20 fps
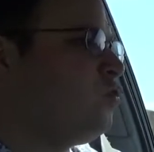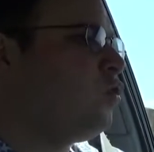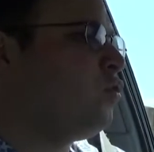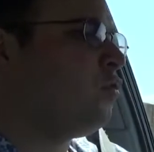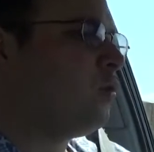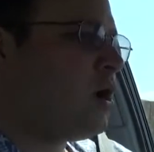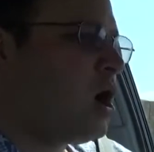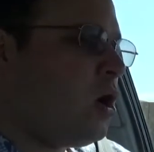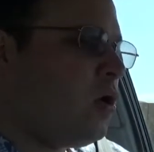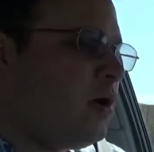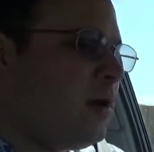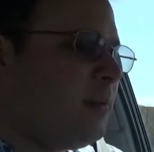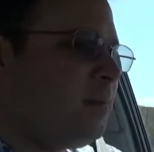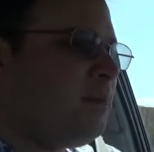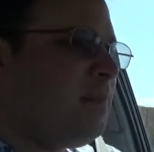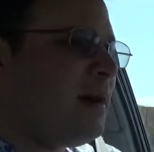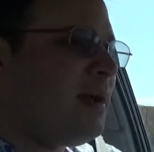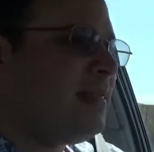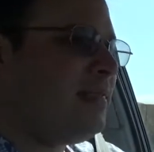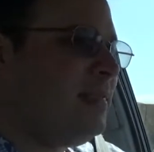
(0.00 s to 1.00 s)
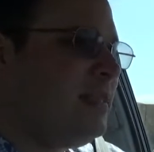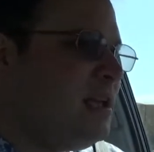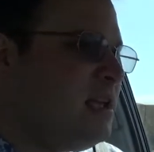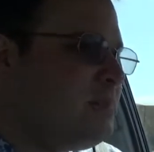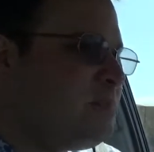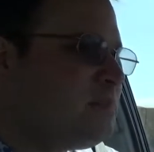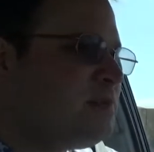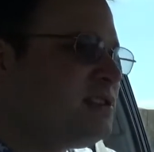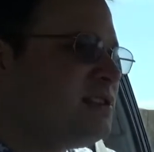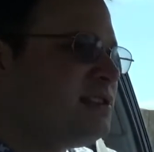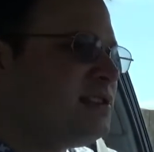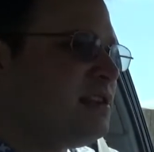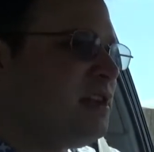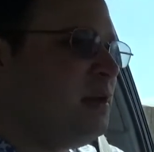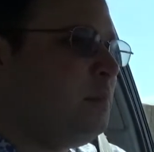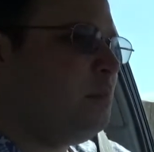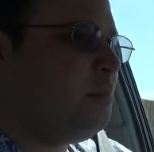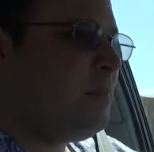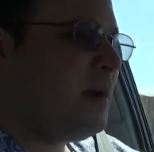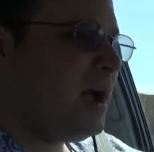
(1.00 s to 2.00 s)
growing by leaps
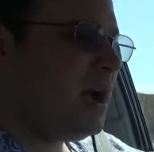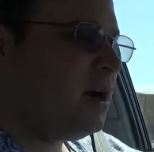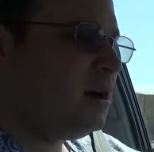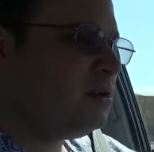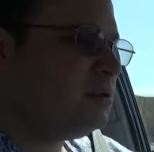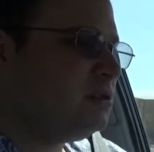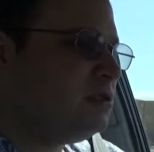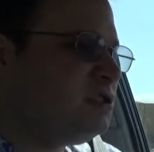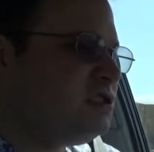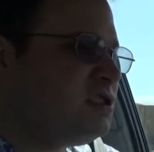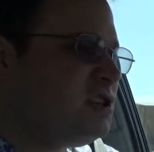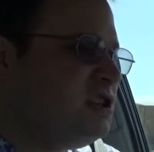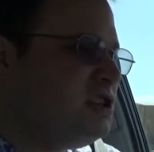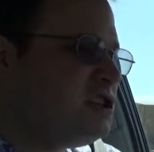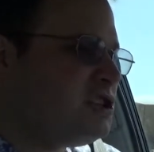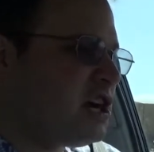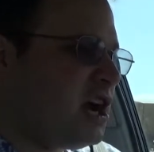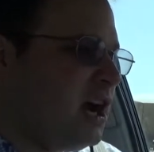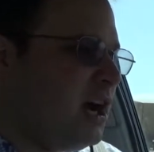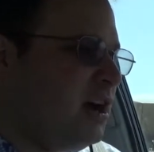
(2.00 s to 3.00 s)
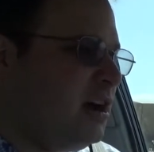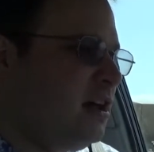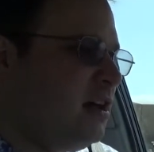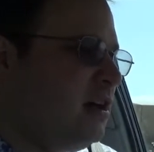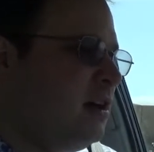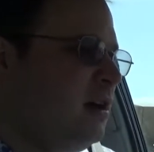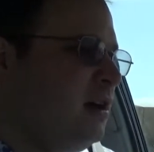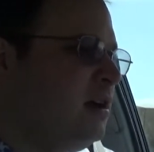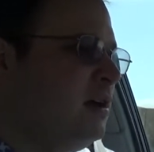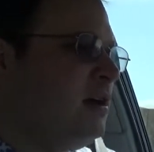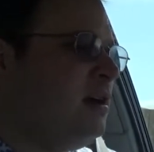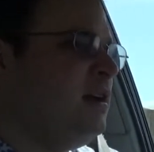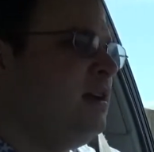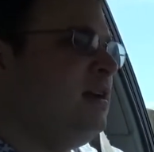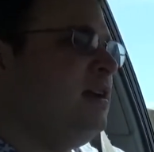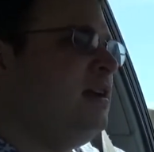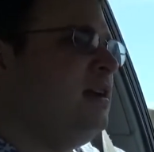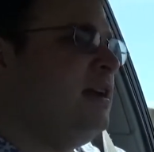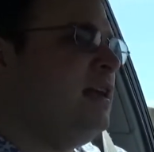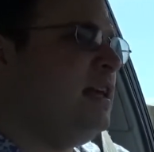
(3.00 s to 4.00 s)
and bounds in China,
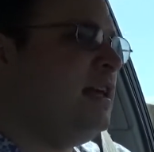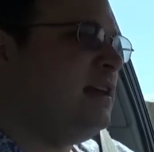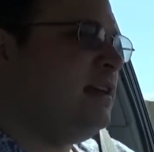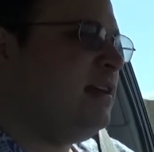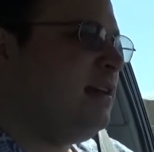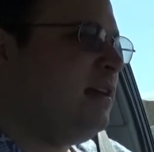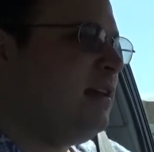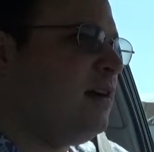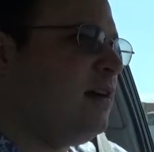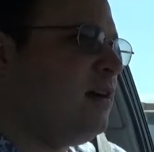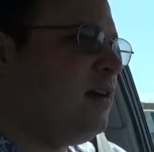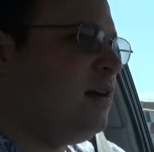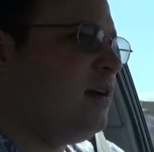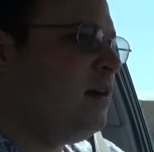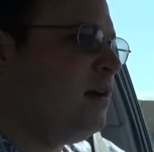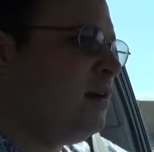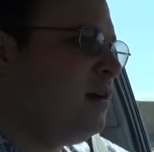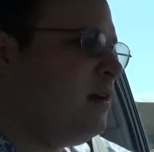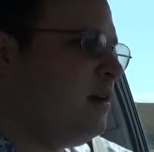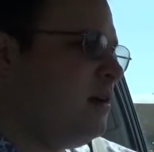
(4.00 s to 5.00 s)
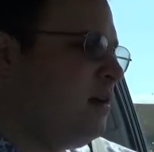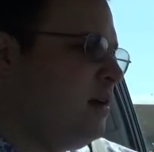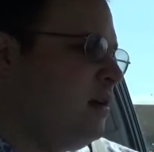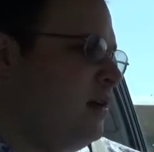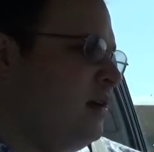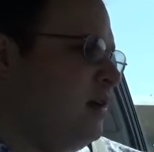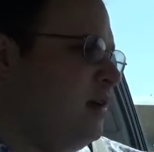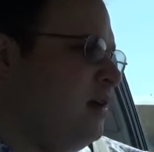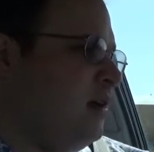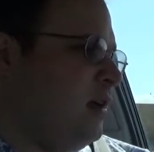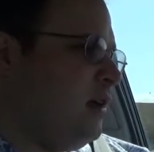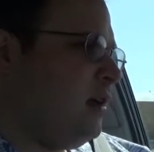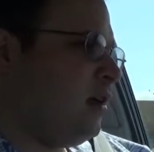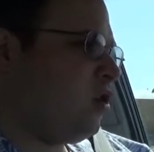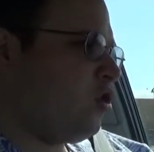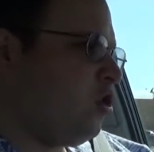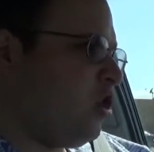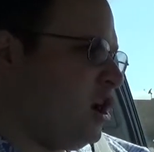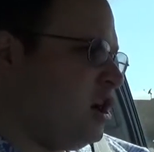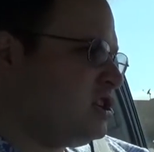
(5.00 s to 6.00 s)
in India, and
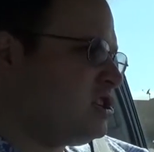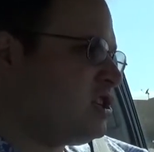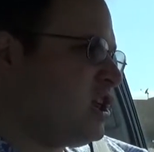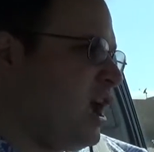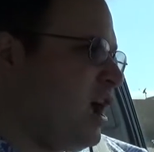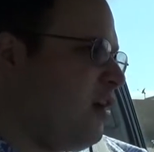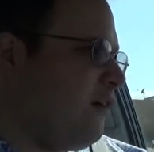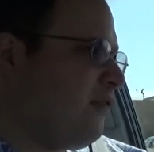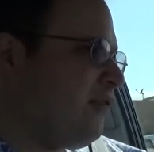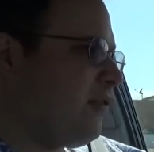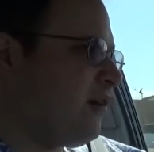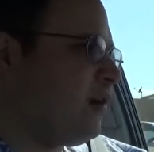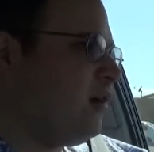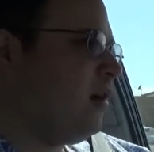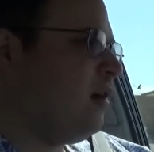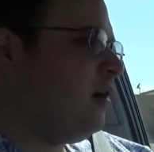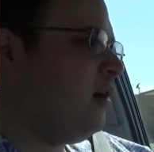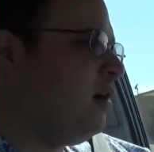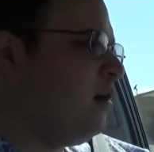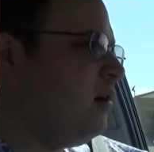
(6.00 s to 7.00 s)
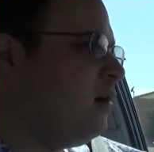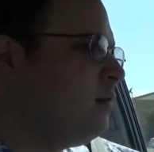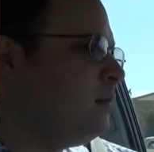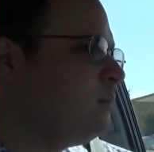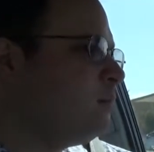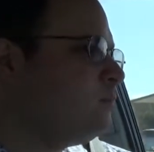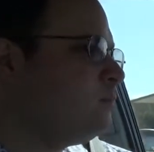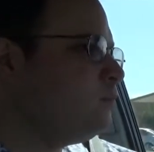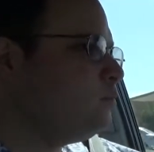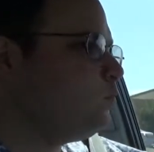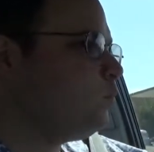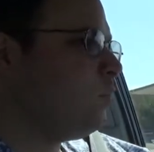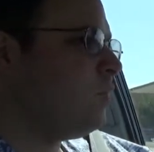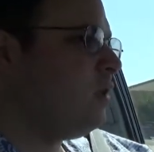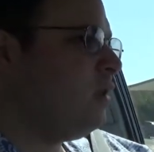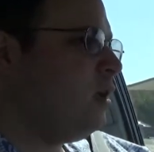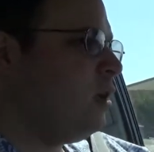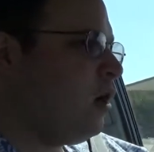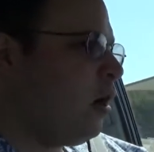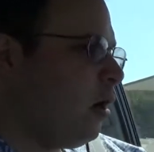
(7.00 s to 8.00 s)
across Africa,
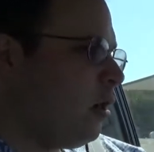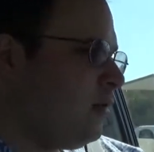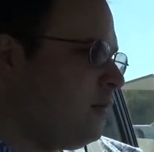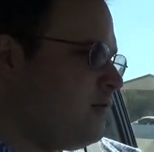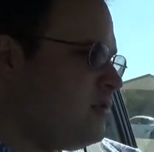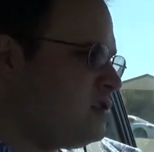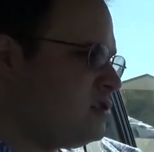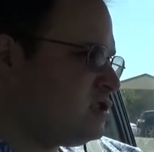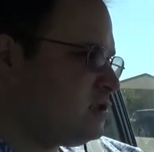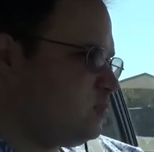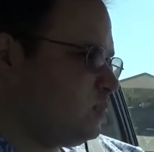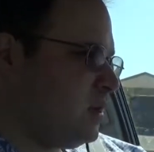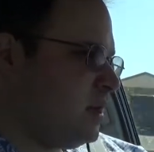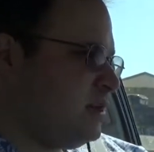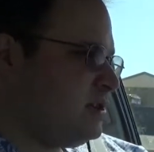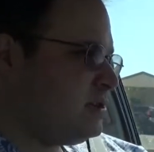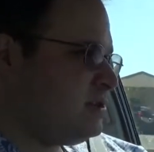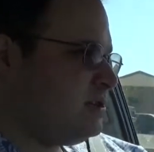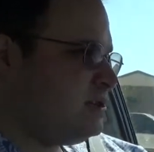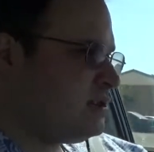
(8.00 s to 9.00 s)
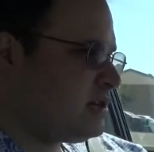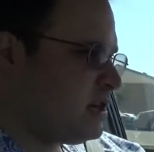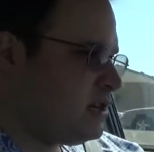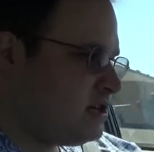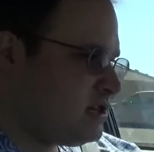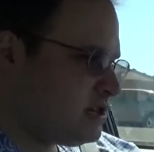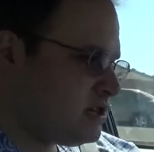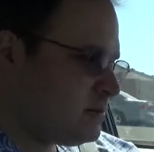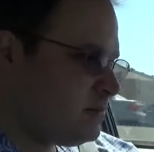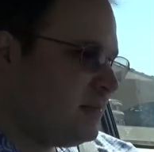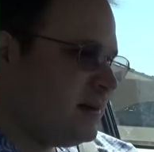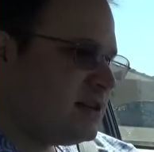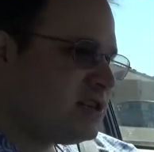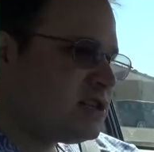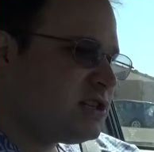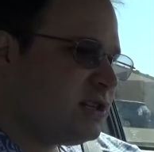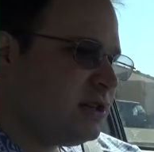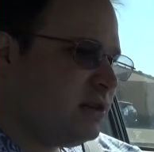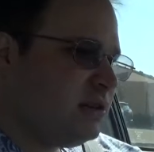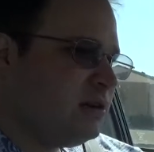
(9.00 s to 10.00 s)
in all of those places I just
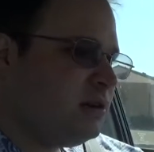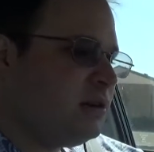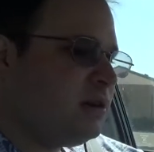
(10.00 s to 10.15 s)
mentioned,